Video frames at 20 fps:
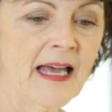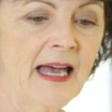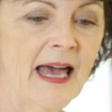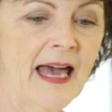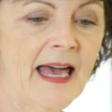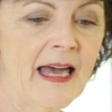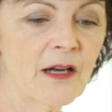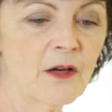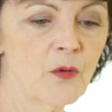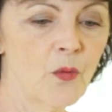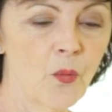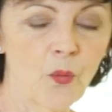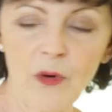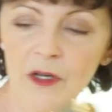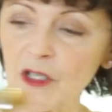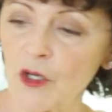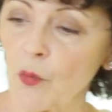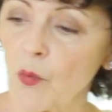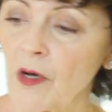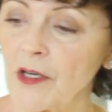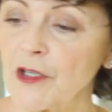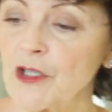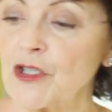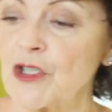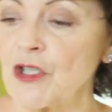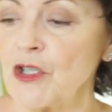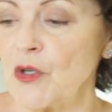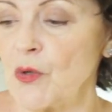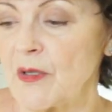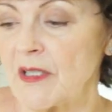And what you want to
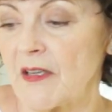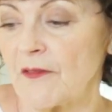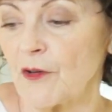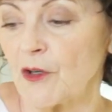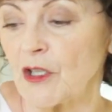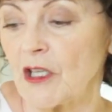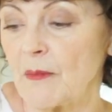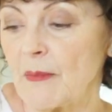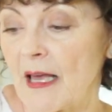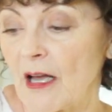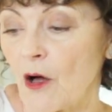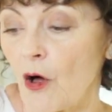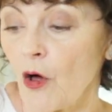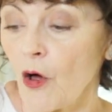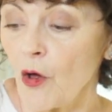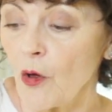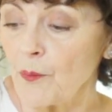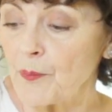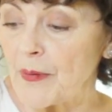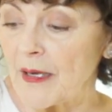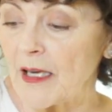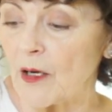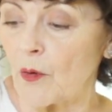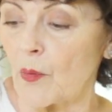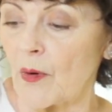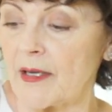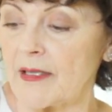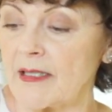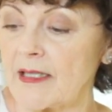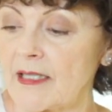do is, if you're going to make all big
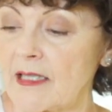ones,